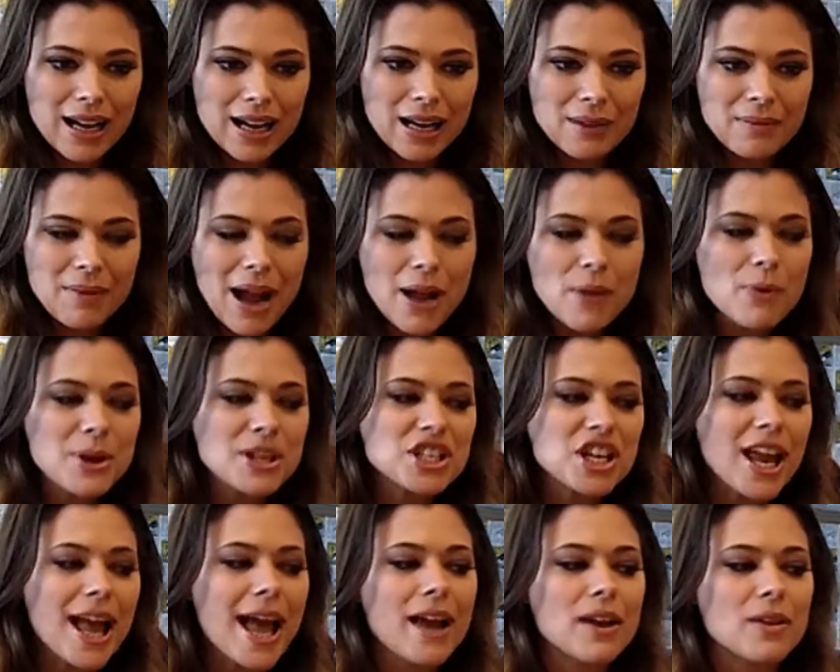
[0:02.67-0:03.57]
I
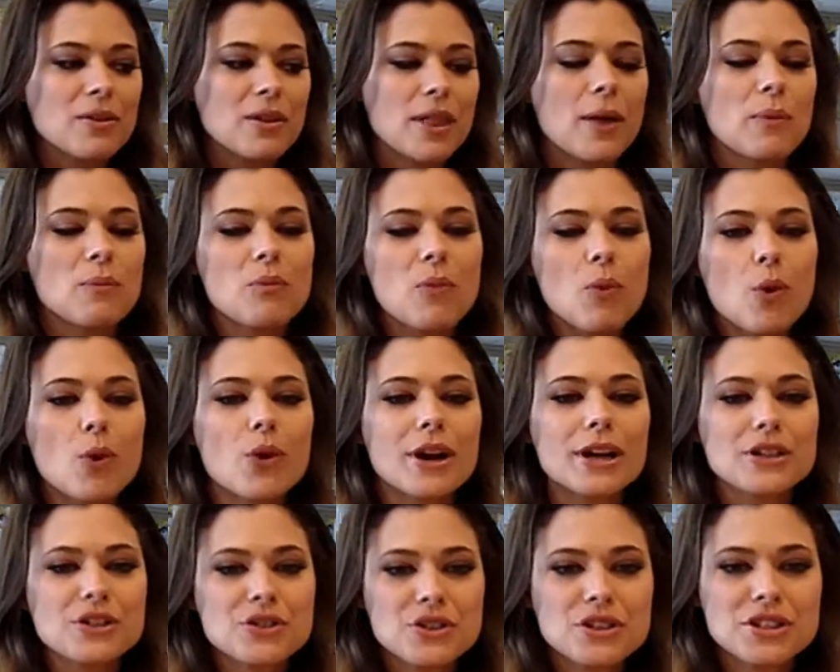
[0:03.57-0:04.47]
wish I had a
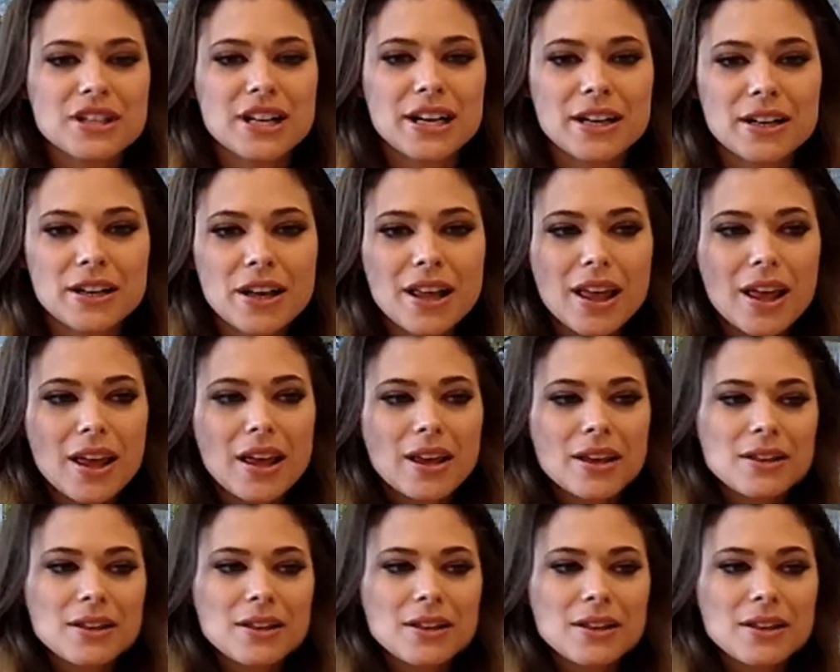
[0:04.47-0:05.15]
more interesting